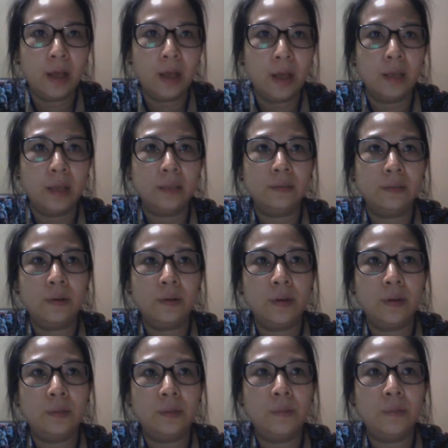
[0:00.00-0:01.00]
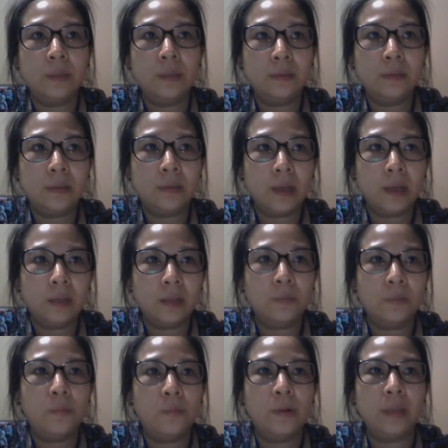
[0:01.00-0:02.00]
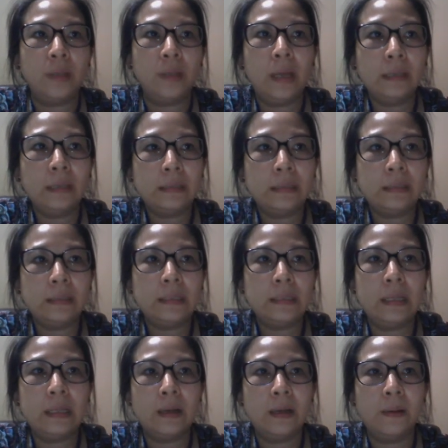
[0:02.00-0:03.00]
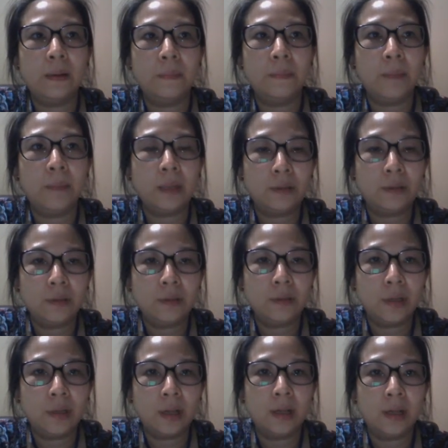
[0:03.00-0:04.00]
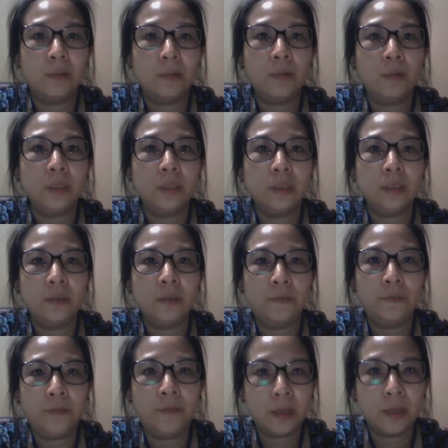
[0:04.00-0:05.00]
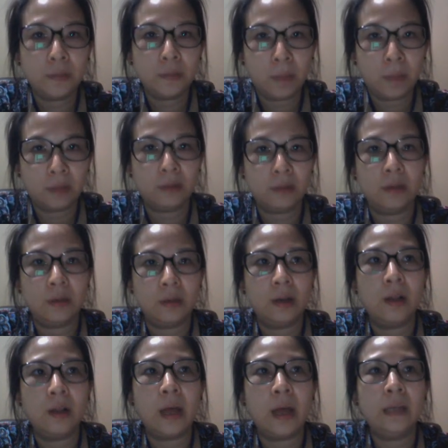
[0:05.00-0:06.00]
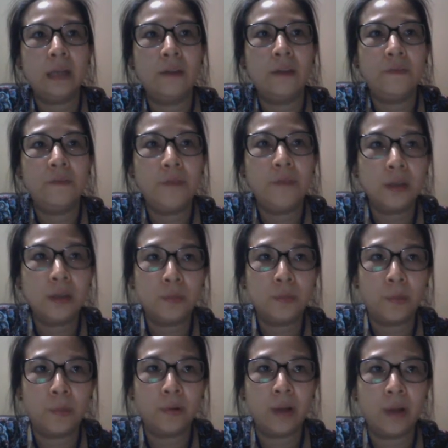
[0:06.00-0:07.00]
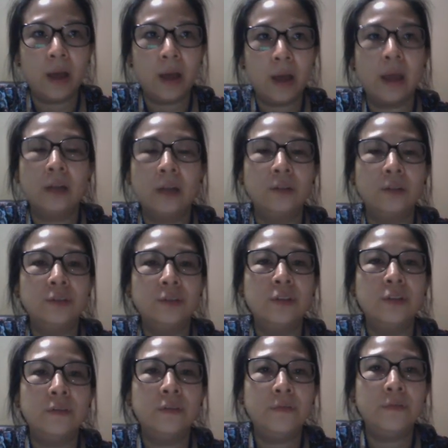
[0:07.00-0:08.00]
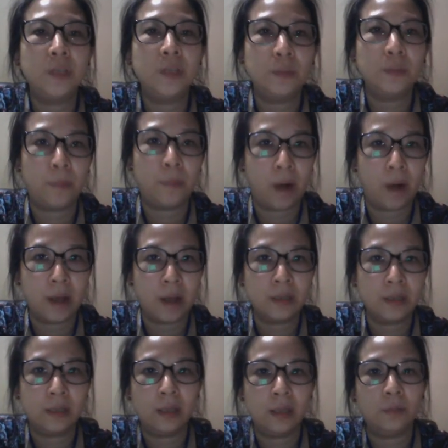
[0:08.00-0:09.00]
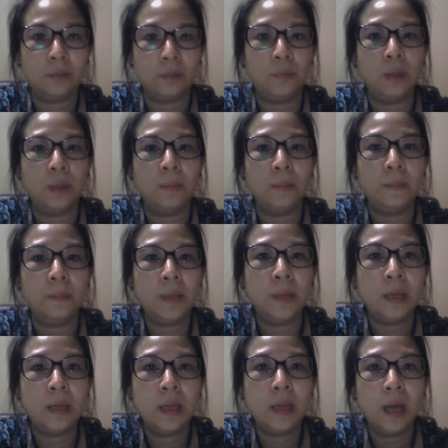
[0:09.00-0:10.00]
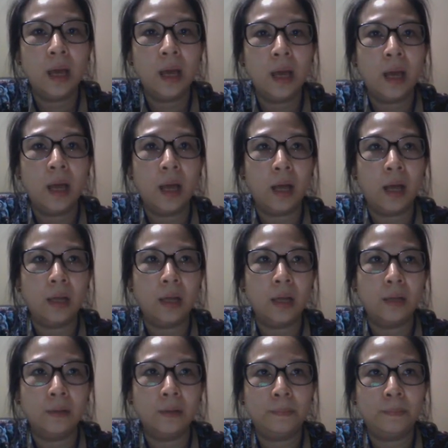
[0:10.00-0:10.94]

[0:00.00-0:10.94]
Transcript: So it will state what is the material, what is the fixed material and the fixed product, and also the fixed price that will be uh,